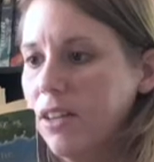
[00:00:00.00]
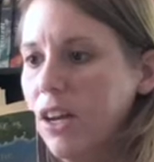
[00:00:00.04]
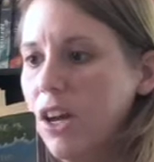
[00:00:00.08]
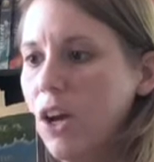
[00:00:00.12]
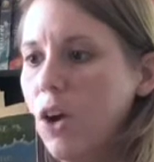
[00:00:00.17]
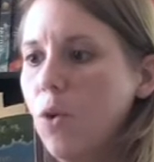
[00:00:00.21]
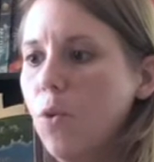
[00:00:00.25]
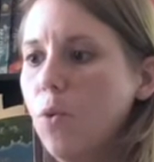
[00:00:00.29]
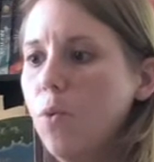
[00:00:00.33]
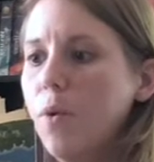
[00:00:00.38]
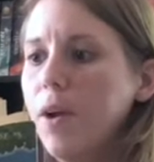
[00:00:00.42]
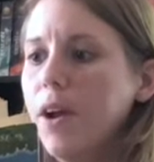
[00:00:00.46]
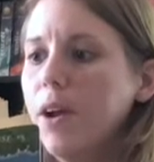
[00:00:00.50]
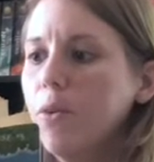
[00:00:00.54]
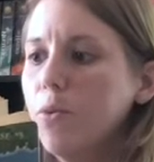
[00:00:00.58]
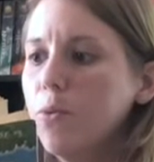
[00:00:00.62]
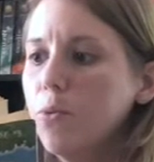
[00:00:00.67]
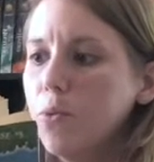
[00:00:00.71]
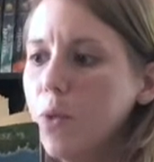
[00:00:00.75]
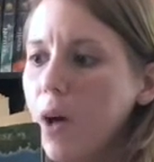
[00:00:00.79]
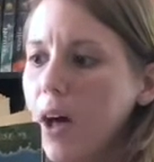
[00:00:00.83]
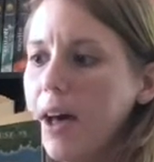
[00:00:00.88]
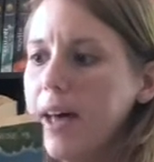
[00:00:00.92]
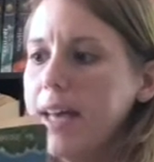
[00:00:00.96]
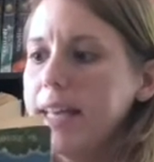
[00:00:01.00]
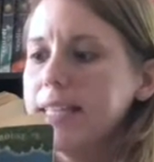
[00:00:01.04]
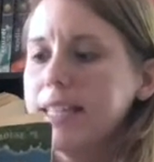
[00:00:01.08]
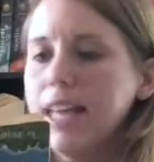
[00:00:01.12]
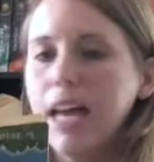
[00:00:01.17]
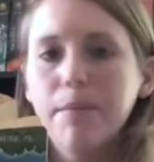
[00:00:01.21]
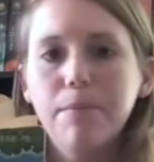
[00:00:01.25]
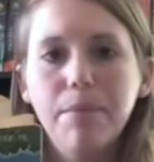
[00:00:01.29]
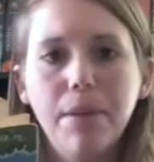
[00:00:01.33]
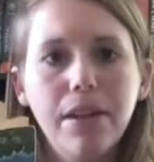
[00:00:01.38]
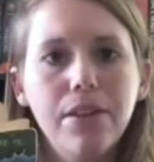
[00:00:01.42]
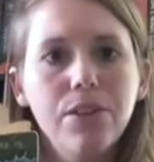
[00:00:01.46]
Where was
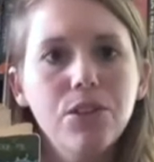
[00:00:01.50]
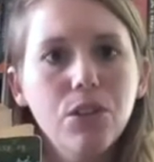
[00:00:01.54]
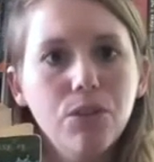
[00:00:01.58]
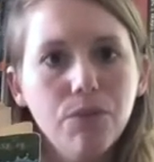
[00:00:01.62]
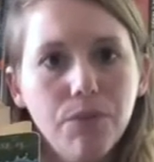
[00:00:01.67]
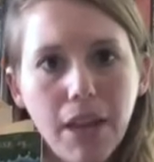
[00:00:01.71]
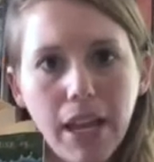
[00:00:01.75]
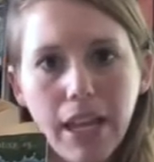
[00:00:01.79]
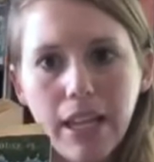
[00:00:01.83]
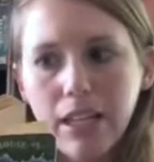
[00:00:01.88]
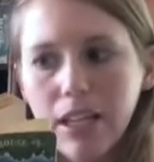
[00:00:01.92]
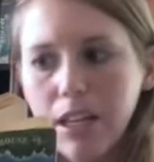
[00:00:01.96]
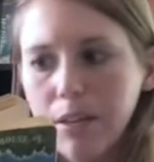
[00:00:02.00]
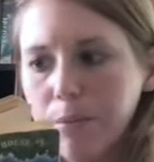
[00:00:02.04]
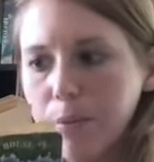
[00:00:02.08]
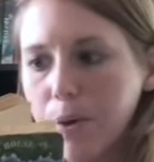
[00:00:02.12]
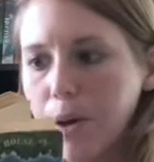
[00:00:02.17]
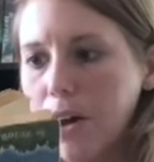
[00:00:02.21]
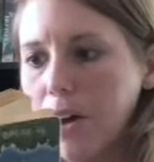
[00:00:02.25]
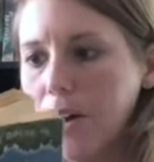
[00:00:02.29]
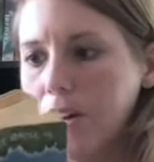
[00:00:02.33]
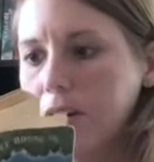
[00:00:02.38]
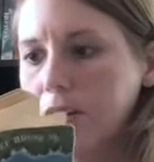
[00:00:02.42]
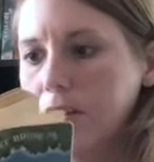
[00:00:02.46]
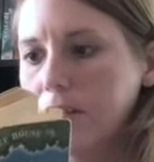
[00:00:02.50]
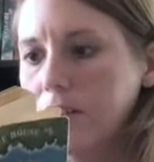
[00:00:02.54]
that Pennsylvania book?